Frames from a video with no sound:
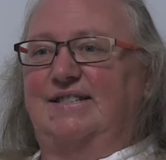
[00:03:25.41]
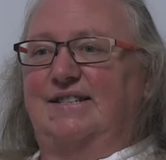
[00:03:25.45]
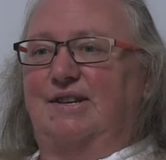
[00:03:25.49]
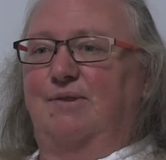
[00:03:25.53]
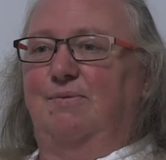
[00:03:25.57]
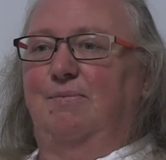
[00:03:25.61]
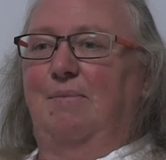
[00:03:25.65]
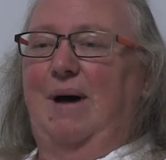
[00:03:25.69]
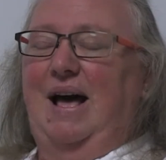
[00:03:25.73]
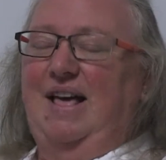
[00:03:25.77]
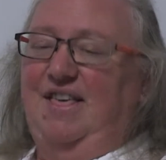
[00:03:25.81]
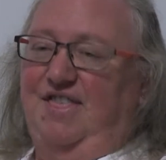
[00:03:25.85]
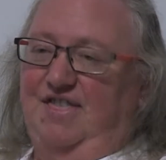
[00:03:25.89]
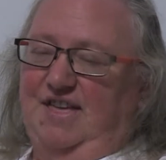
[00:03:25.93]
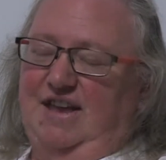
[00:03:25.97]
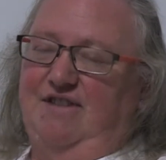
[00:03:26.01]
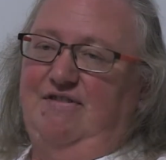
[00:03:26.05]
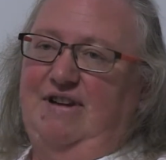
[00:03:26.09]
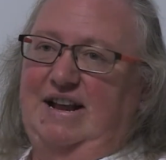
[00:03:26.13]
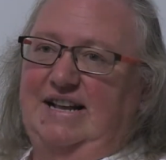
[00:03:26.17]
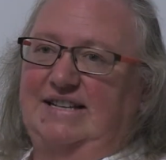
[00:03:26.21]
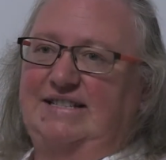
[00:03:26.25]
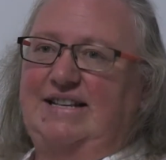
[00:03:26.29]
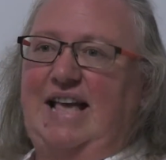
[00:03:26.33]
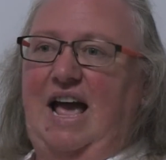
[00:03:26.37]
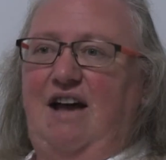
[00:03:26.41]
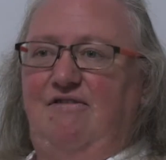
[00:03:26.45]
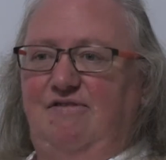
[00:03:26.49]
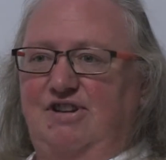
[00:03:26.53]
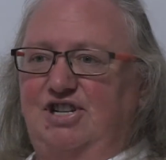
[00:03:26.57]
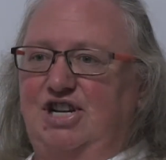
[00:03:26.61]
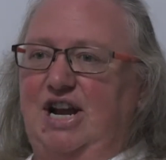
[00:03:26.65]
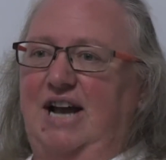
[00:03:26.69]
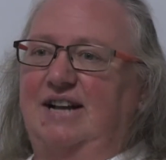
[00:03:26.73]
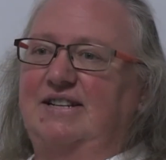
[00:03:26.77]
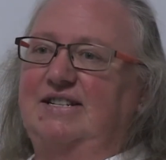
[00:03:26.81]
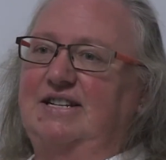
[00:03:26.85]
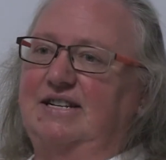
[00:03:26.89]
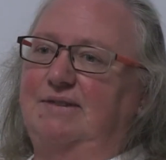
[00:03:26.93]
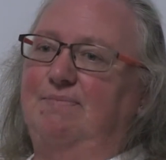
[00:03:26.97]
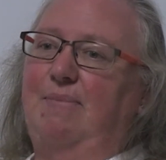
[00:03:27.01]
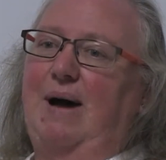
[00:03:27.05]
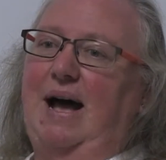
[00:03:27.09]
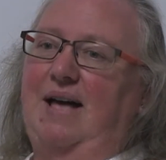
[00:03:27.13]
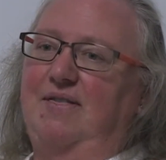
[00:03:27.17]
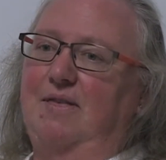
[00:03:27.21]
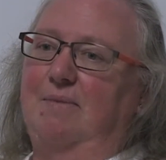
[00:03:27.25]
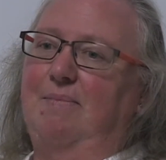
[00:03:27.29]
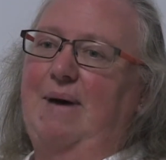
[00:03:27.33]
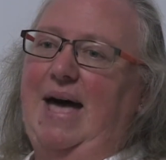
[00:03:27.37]
So my theory is get rejected
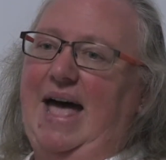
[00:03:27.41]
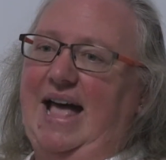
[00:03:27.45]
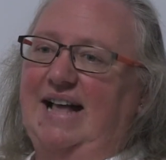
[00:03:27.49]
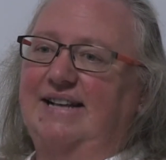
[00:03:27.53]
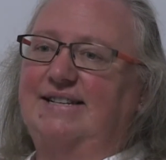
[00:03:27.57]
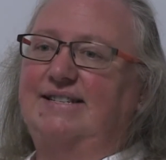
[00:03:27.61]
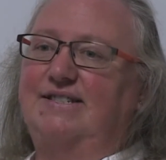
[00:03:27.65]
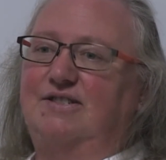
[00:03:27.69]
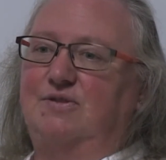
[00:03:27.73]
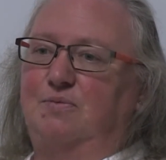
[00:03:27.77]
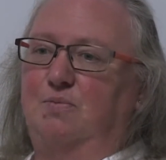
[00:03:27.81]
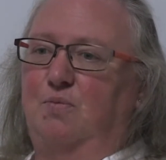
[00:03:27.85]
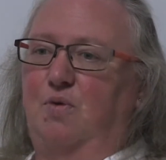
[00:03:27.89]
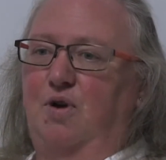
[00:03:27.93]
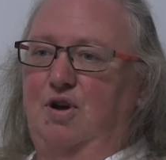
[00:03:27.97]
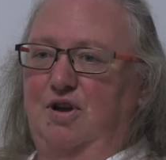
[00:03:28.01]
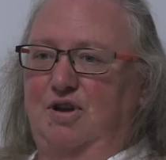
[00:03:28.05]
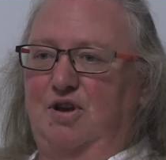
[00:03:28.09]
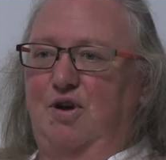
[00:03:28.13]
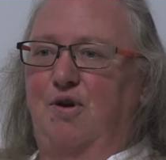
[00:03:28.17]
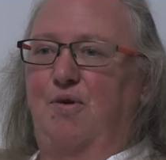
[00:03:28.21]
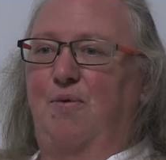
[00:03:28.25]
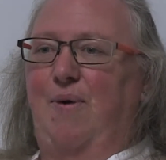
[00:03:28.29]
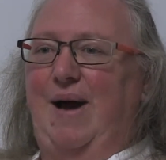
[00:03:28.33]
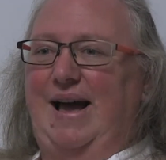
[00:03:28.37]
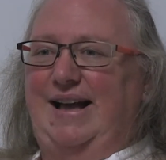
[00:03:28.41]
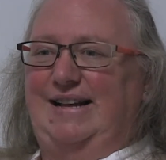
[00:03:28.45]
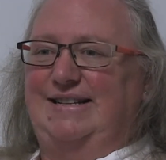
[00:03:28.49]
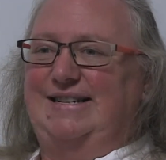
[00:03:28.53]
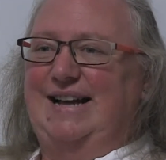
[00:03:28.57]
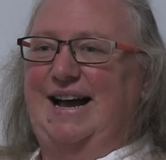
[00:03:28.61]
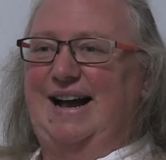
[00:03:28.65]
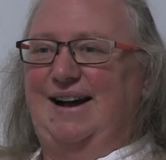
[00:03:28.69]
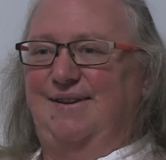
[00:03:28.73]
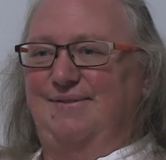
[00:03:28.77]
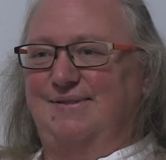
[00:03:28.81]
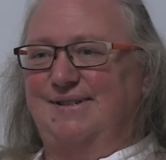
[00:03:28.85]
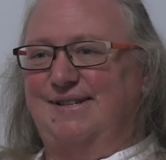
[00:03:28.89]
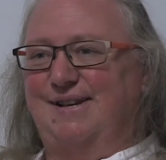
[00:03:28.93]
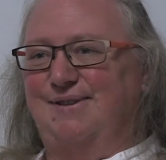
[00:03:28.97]
by the best and work your way down.